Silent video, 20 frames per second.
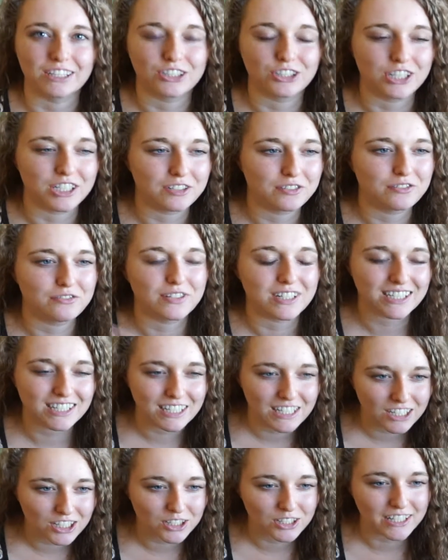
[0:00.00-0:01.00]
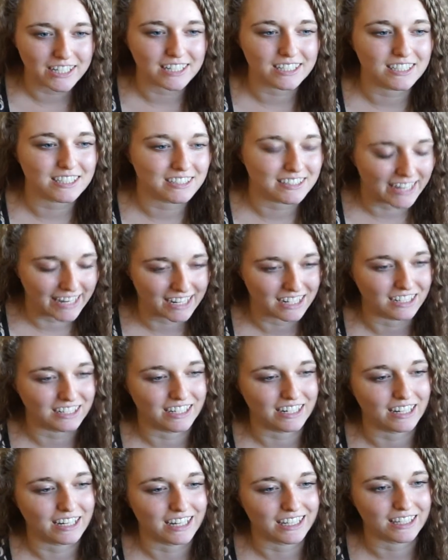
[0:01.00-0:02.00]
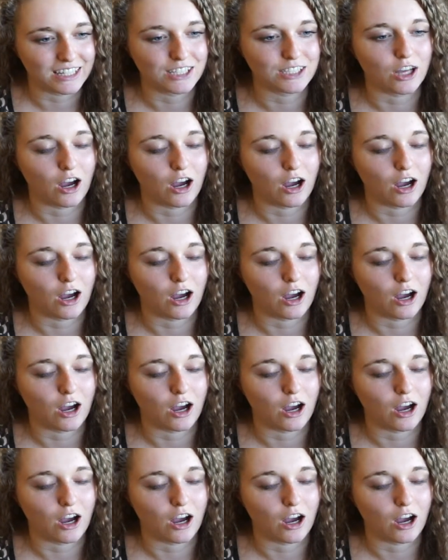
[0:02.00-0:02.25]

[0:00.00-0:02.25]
She's physically standing in this